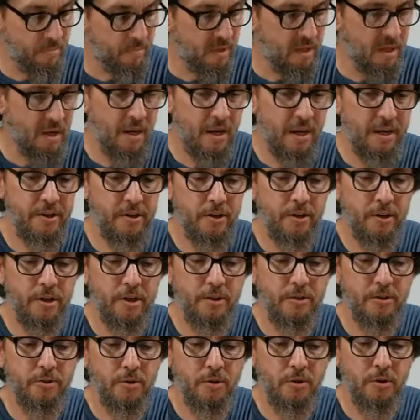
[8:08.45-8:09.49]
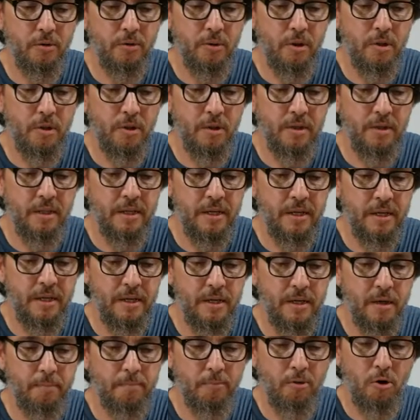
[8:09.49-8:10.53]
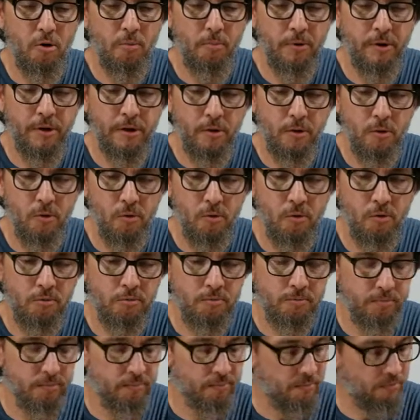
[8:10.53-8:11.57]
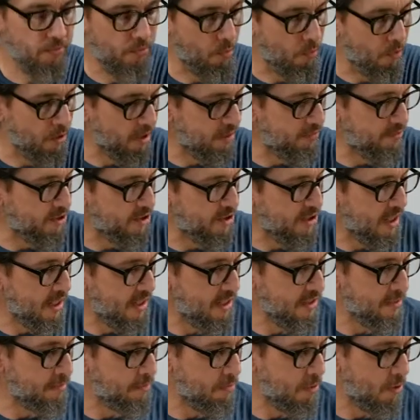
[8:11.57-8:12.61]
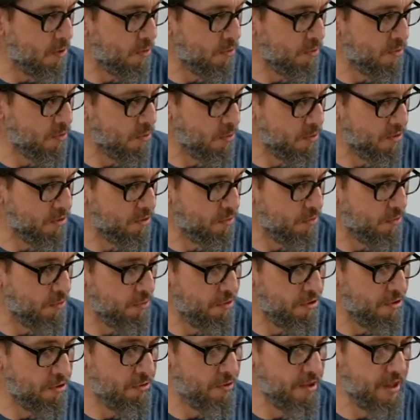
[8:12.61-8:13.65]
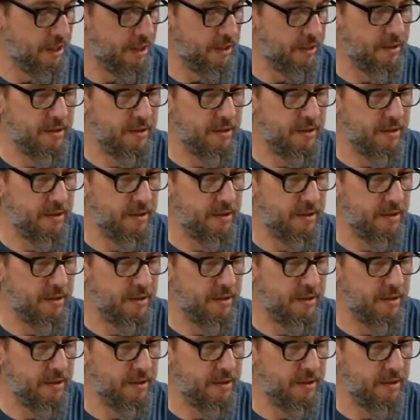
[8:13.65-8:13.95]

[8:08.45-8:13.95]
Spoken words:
And you're going to drill the appropriate hole for whatever size bolt or screw you get.